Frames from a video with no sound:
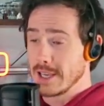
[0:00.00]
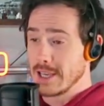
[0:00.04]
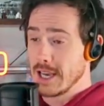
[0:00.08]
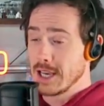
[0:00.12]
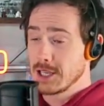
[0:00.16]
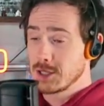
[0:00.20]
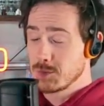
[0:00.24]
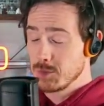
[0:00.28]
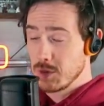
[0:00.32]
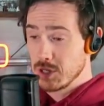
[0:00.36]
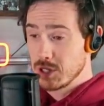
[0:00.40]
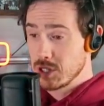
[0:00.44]
I
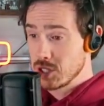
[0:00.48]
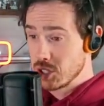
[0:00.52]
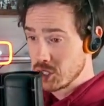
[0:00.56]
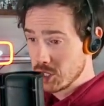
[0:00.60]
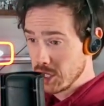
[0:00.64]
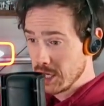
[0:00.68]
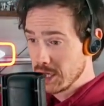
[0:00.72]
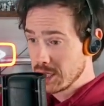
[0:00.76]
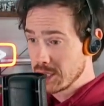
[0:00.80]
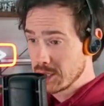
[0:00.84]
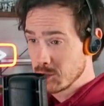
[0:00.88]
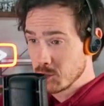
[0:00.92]
guess my
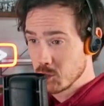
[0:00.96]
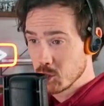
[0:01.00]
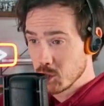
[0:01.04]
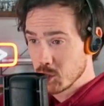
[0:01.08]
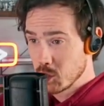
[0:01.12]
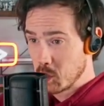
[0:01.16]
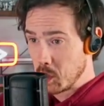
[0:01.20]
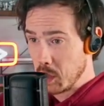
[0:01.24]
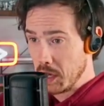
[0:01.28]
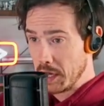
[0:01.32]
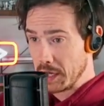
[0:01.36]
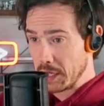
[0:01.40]
suggestion
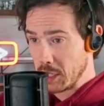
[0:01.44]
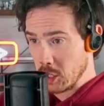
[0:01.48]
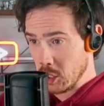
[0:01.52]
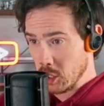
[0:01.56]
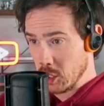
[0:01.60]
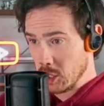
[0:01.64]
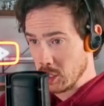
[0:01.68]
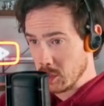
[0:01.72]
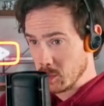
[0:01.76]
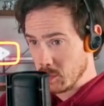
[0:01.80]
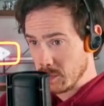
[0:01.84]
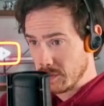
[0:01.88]
was quite
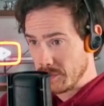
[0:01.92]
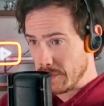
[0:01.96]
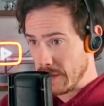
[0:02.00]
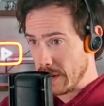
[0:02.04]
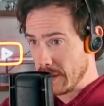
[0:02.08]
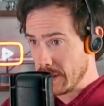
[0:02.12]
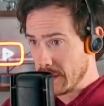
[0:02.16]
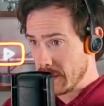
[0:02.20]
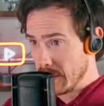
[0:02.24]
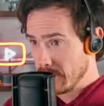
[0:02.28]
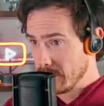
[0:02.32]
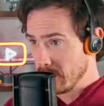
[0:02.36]
good. We
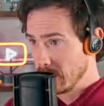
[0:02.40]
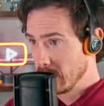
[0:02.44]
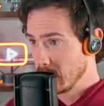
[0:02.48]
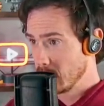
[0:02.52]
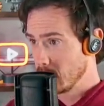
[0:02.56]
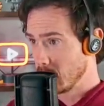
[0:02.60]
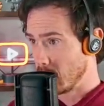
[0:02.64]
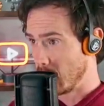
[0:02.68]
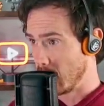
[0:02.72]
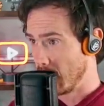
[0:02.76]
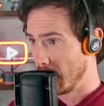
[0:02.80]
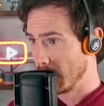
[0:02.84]
found another
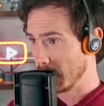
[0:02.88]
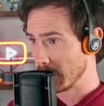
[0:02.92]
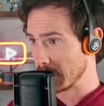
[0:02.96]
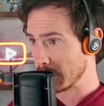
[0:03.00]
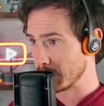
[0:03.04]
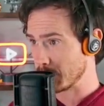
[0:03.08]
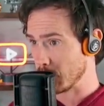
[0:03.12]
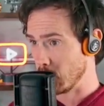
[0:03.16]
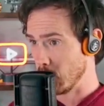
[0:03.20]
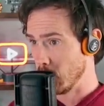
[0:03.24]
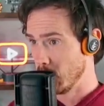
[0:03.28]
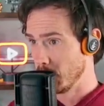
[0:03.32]
little
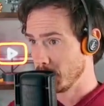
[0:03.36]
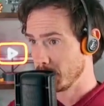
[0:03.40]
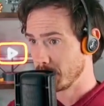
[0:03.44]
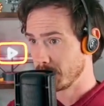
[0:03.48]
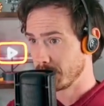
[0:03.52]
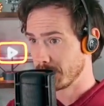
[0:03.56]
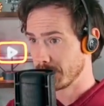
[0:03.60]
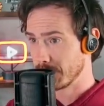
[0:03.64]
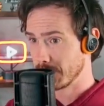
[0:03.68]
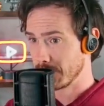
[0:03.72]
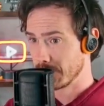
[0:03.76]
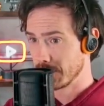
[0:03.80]
hiding
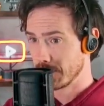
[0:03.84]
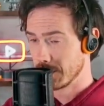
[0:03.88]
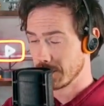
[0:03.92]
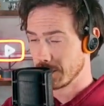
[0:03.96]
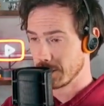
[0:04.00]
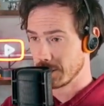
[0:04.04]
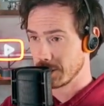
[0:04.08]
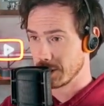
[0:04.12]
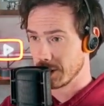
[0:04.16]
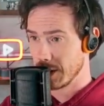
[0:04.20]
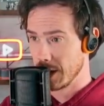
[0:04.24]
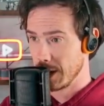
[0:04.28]
spot.
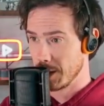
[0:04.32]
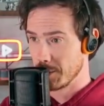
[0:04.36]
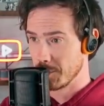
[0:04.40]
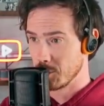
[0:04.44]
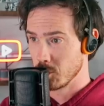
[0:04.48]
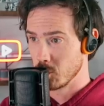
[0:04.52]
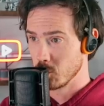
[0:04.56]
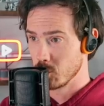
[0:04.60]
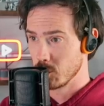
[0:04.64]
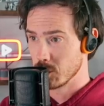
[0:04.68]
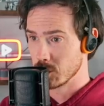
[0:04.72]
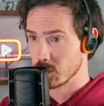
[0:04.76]
Look at
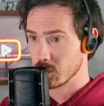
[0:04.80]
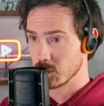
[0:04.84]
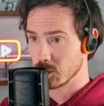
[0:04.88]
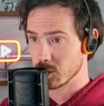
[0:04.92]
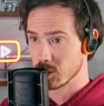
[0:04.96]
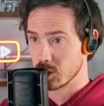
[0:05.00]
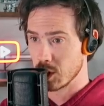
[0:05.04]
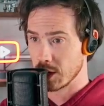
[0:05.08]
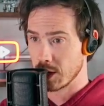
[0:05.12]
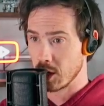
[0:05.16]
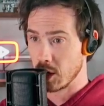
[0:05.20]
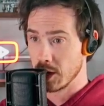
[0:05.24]
that. It
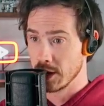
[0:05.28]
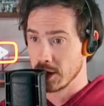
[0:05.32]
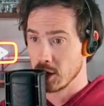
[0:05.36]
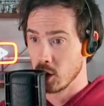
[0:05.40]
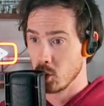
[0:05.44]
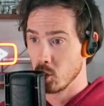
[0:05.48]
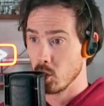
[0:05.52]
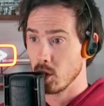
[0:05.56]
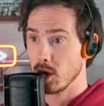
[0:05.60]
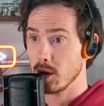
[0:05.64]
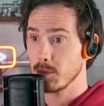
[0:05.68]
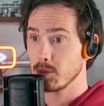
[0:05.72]
almost looks like I
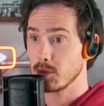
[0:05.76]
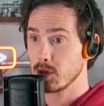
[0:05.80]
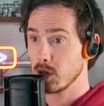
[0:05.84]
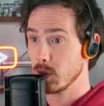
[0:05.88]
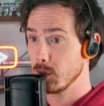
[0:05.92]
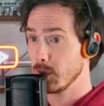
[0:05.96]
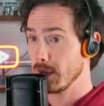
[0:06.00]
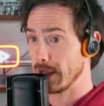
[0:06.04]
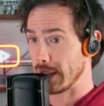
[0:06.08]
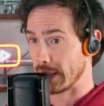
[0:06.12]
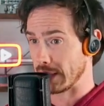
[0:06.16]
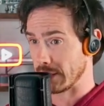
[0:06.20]
know what I'm
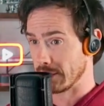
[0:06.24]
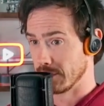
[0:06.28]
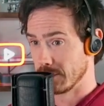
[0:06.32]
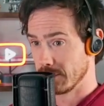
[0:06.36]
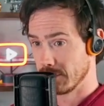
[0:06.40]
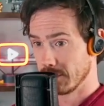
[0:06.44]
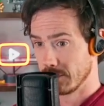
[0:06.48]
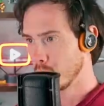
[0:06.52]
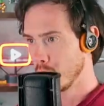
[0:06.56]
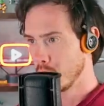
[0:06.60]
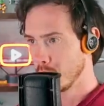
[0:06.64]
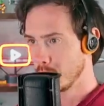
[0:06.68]
doing.
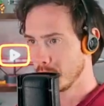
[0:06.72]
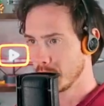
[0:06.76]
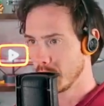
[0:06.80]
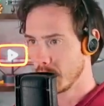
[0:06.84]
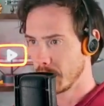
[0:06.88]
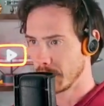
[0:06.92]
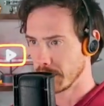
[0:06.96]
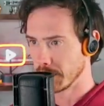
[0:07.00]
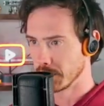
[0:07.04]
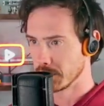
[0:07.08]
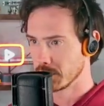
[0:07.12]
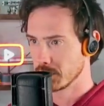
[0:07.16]
Where are we
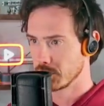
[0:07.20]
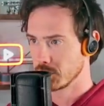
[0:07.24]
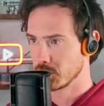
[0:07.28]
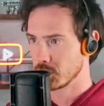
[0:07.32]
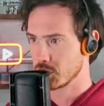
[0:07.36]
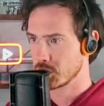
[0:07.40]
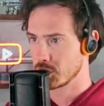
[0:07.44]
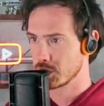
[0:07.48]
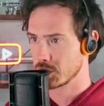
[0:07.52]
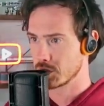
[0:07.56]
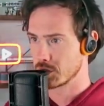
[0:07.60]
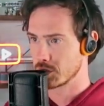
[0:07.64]
going?
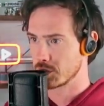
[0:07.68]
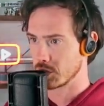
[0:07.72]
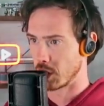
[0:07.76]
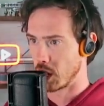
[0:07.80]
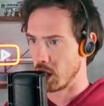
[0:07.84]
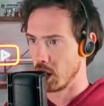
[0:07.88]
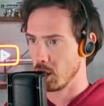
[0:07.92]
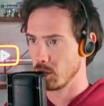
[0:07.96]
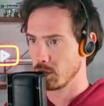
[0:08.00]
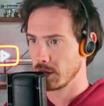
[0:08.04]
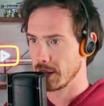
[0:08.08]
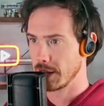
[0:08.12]
Just...
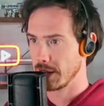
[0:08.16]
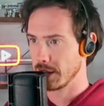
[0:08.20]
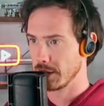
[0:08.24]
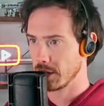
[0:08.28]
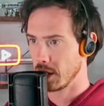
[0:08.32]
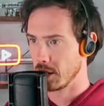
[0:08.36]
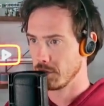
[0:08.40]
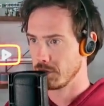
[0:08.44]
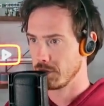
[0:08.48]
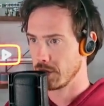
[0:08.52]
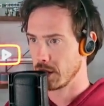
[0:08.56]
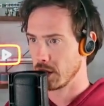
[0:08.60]
I'll
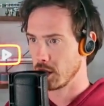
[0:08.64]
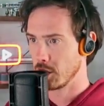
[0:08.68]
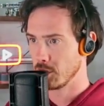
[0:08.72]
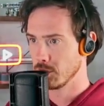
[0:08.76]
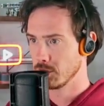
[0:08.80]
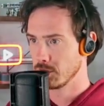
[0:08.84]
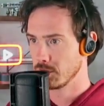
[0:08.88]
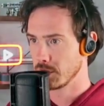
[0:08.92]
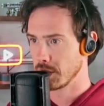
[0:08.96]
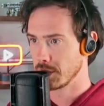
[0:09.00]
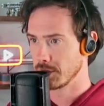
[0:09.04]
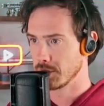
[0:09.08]
lead. I'll
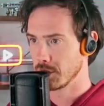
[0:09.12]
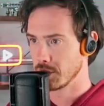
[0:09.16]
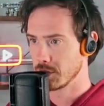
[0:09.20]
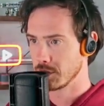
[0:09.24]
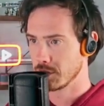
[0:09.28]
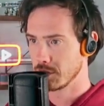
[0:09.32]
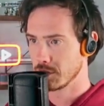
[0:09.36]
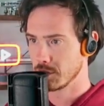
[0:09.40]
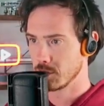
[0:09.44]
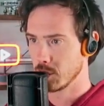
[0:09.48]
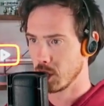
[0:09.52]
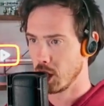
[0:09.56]
follow,
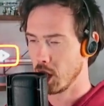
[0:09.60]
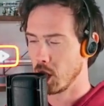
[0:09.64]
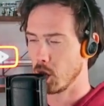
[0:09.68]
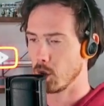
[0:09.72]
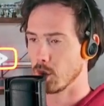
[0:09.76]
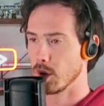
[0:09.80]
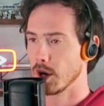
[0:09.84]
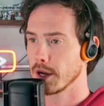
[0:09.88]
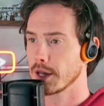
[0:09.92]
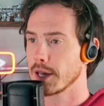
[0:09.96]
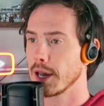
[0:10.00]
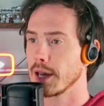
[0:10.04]
even.
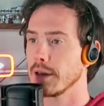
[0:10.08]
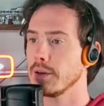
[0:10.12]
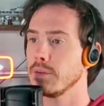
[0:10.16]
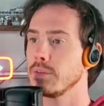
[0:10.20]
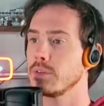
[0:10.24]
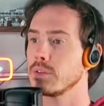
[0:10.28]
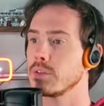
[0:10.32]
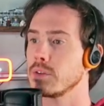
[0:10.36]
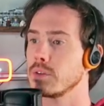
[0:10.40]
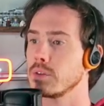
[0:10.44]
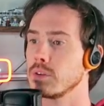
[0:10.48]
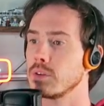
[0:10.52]
Oh,
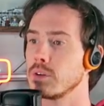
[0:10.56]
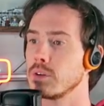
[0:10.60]
okay.